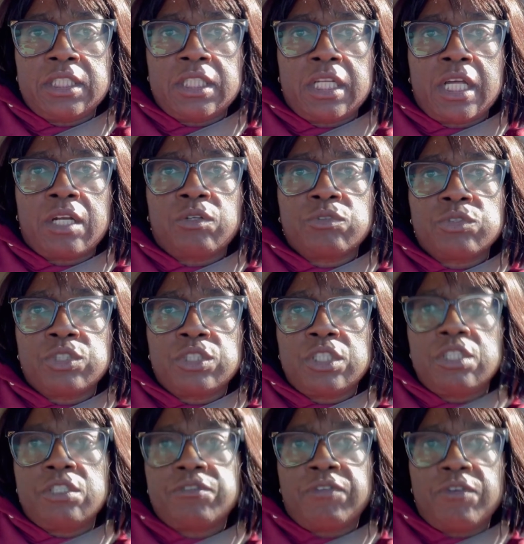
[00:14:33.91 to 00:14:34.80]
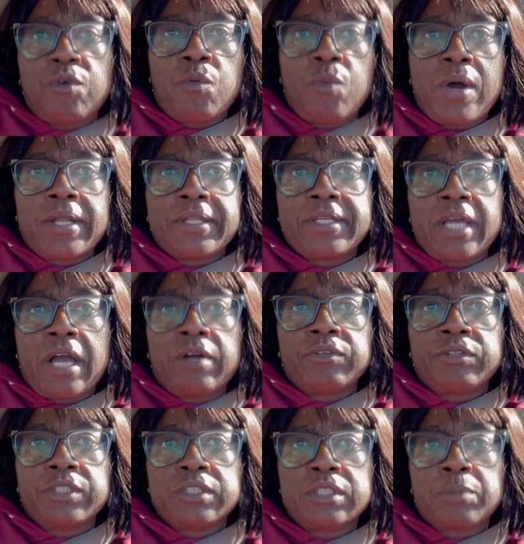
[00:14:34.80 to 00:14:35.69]
and then I don't see you for a while and
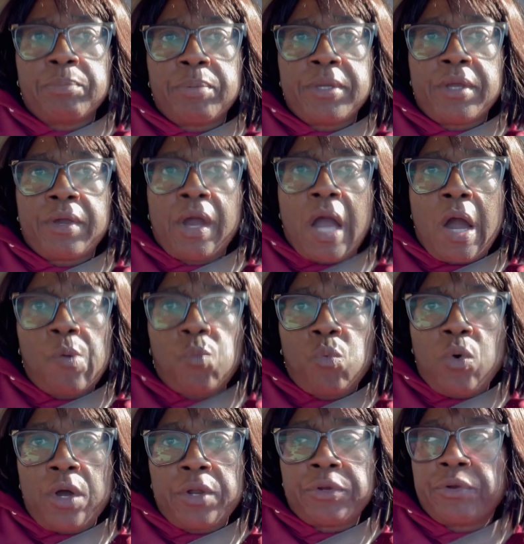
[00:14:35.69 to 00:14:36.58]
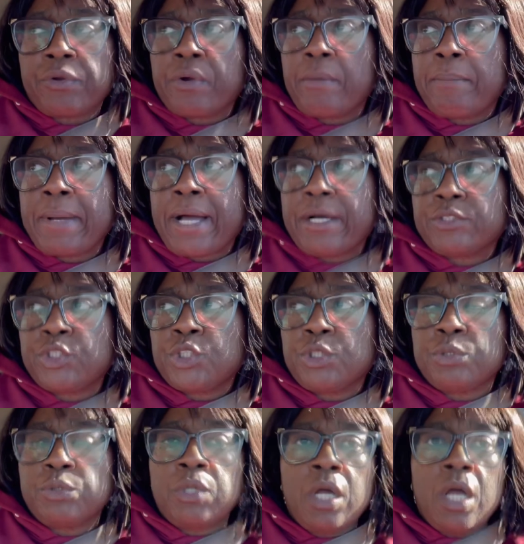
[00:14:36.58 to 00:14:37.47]
y'all disappear, I wonder about
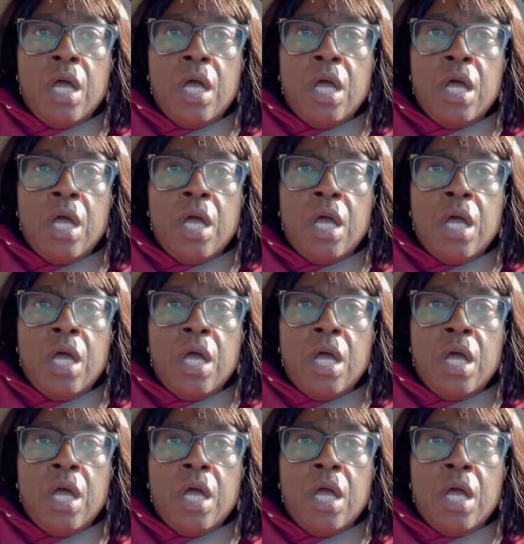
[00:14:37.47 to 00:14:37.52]
you.